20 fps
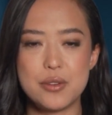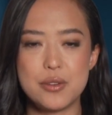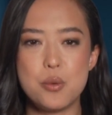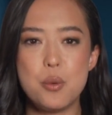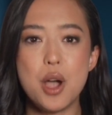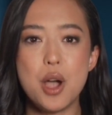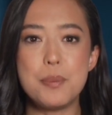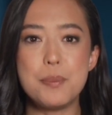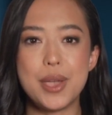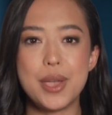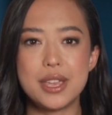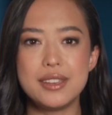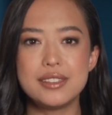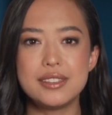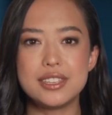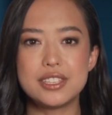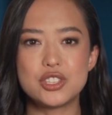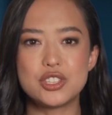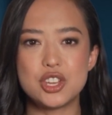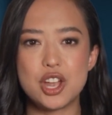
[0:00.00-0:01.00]
While pink
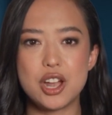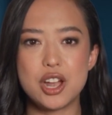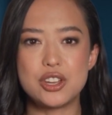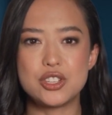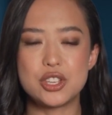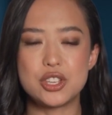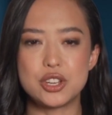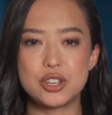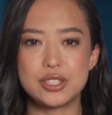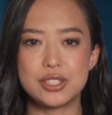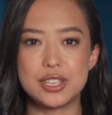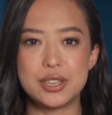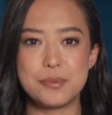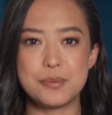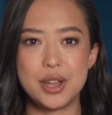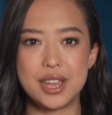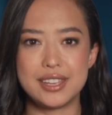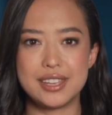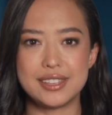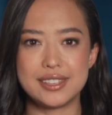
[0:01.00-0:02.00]
discharge early in
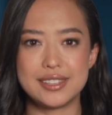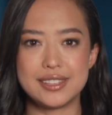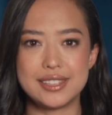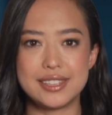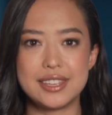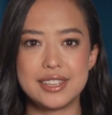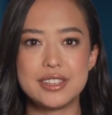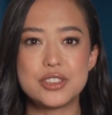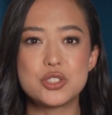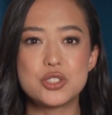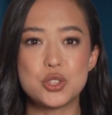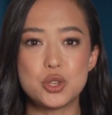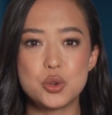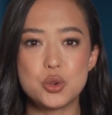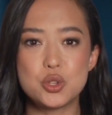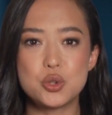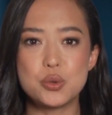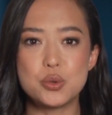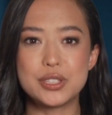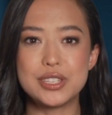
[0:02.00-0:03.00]
pregnancy is
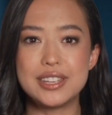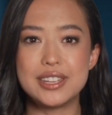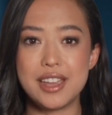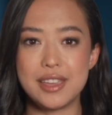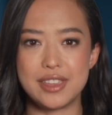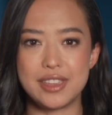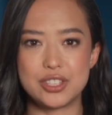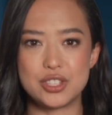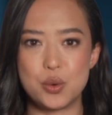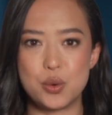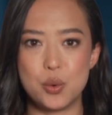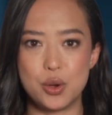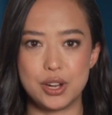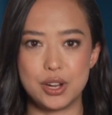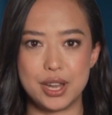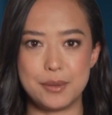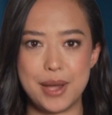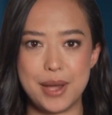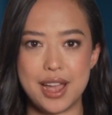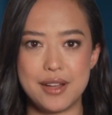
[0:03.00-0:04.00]
usually nothing to
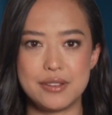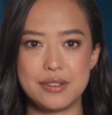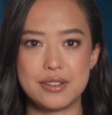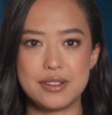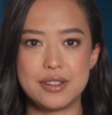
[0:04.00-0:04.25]
worry about,